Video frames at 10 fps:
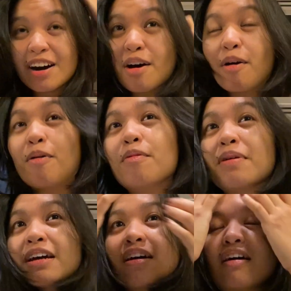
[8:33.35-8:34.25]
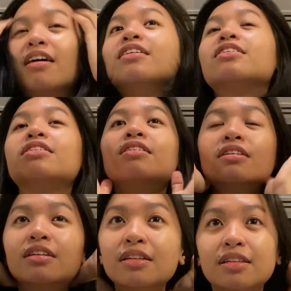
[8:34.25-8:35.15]
Oh my gosh.
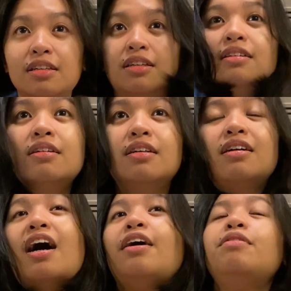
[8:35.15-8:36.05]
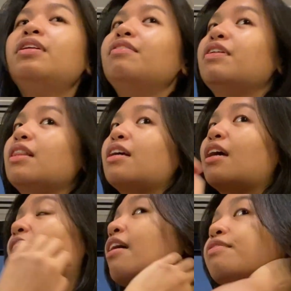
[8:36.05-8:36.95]
I don't even think I
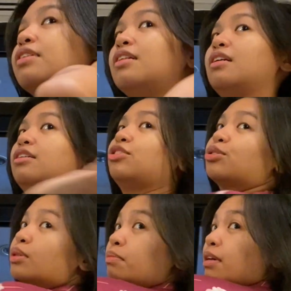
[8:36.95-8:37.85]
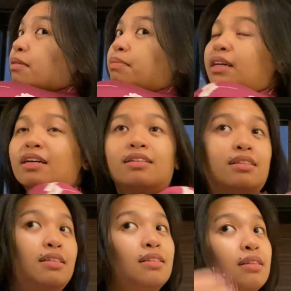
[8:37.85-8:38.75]
have to like trim it
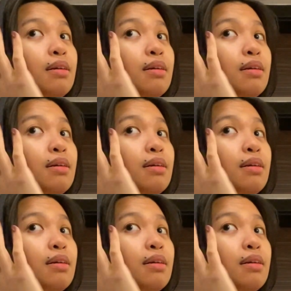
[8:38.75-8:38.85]
because